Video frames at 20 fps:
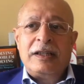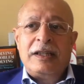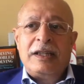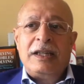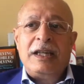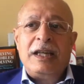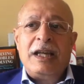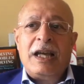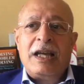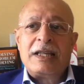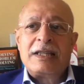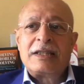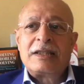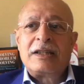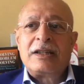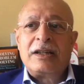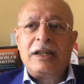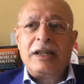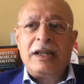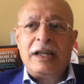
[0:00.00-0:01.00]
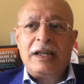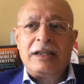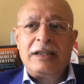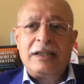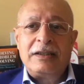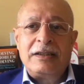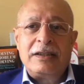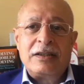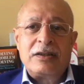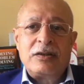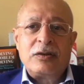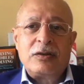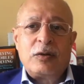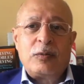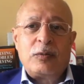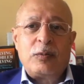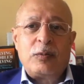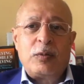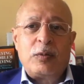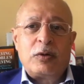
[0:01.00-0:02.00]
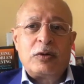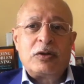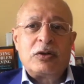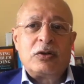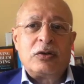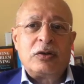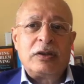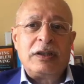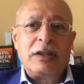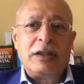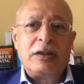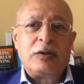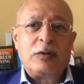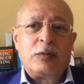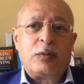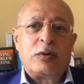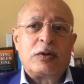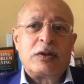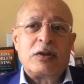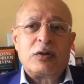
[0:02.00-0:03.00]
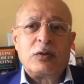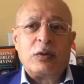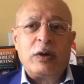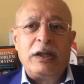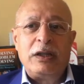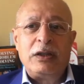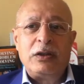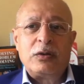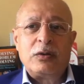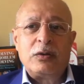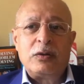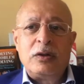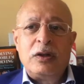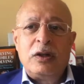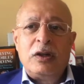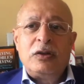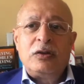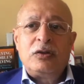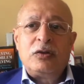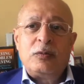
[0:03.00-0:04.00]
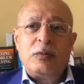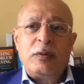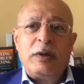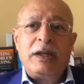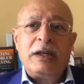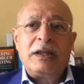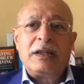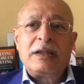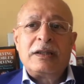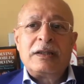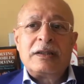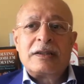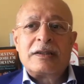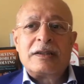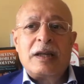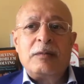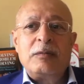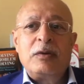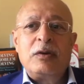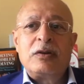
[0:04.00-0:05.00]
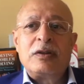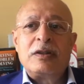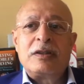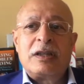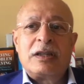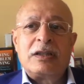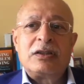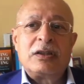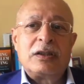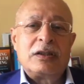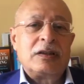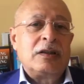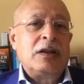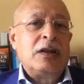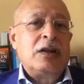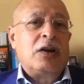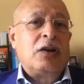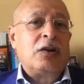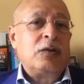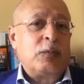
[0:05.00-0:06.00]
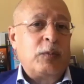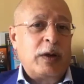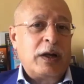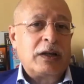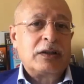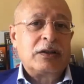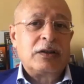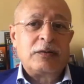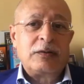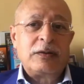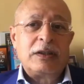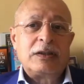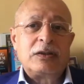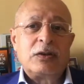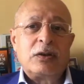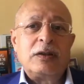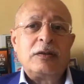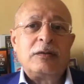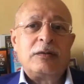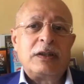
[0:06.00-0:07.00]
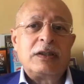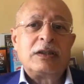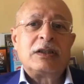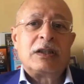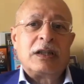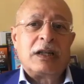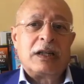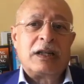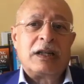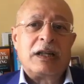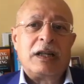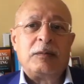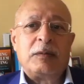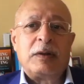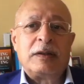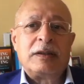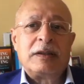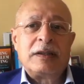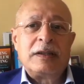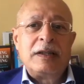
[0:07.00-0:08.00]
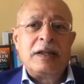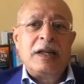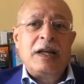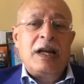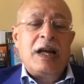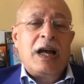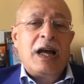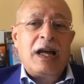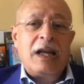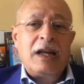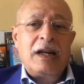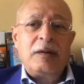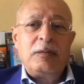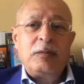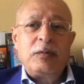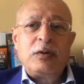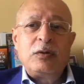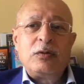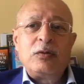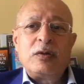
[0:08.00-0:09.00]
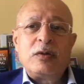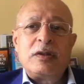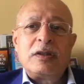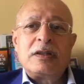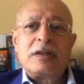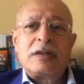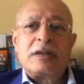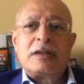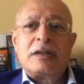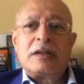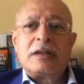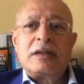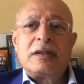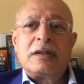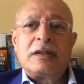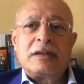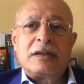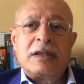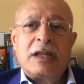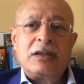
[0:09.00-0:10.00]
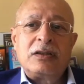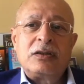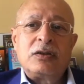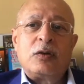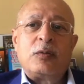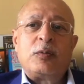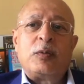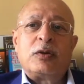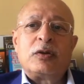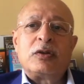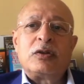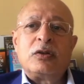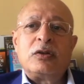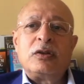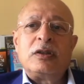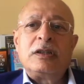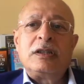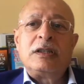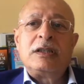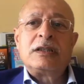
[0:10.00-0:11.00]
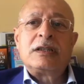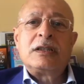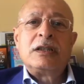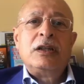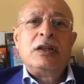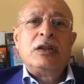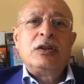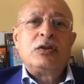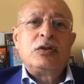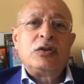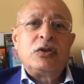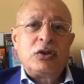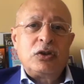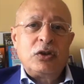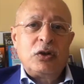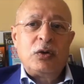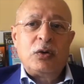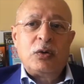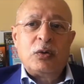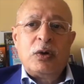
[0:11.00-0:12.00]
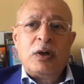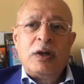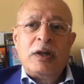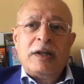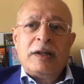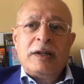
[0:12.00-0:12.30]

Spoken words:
He has created this opportunity to persuade you to make some concession on part of the joint venture agreement. Arab uses such opportunities to show